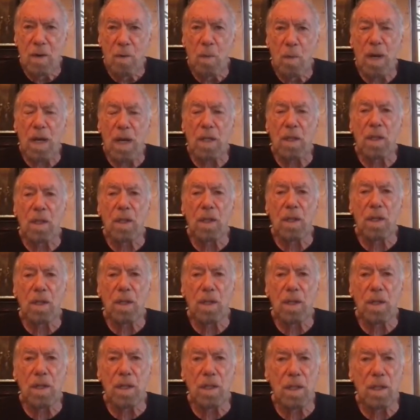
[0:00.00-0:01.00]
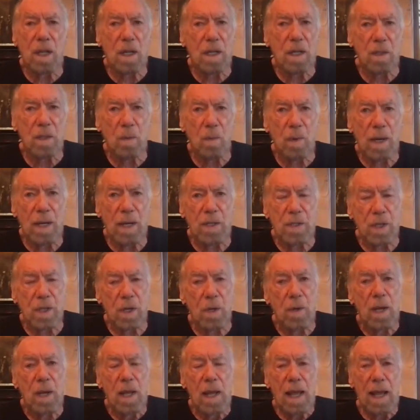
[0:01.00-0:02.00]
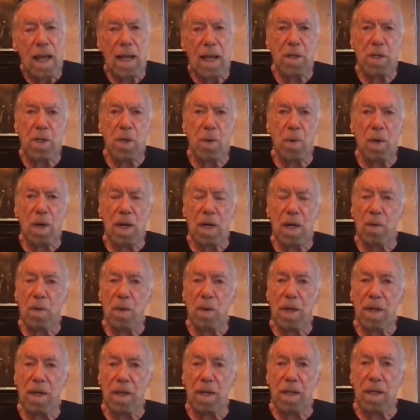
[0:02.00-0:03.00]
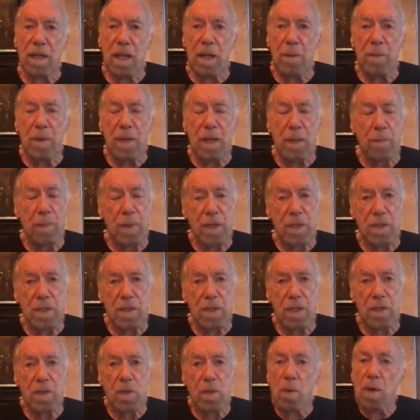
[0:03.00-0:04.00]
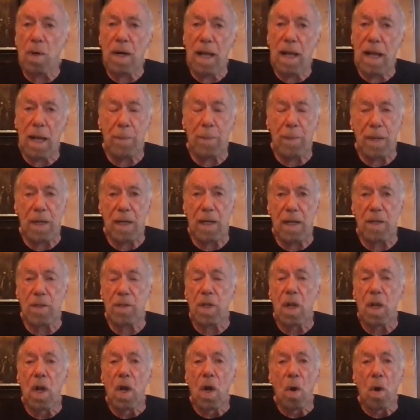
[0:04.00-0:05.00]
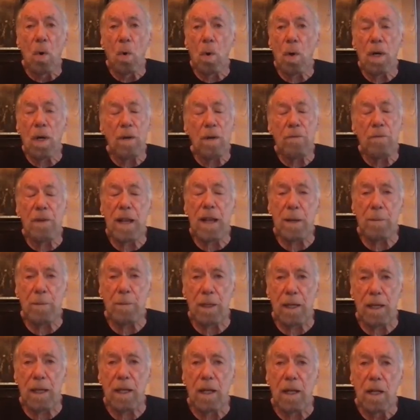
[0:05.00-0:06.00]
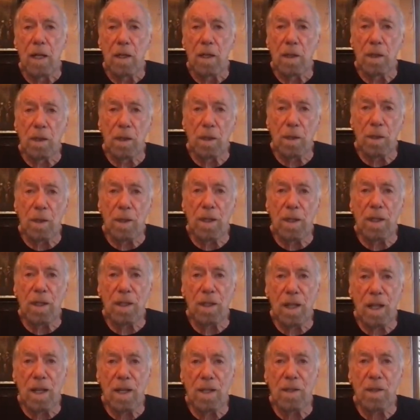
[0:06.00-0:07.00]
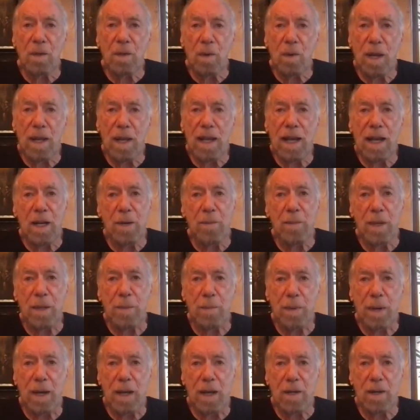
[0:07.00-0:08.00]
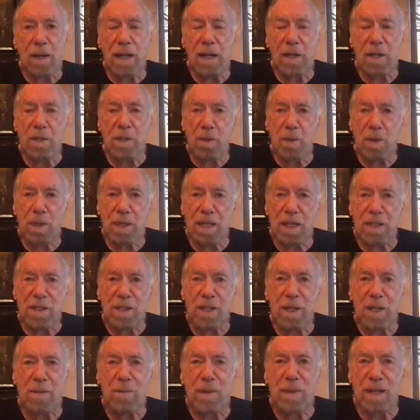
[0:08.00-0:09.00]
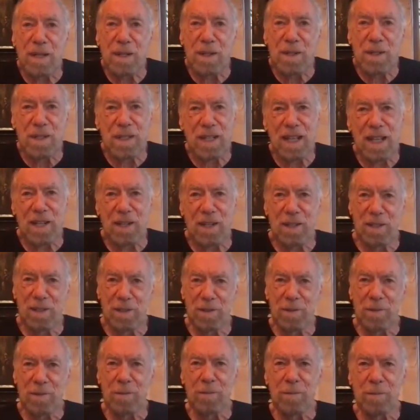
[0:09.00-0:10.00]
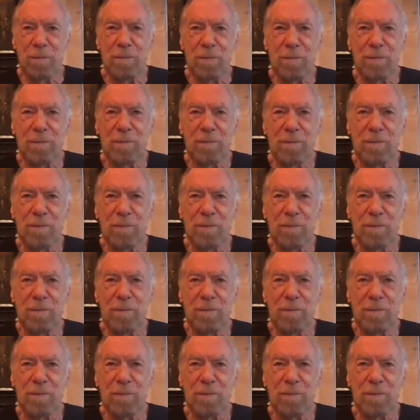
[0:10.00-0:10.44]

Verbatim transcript: we learned along the way so as you are growing a company a business or a happiness or a family learn along the way how to be better and do things on a bigger scale yeah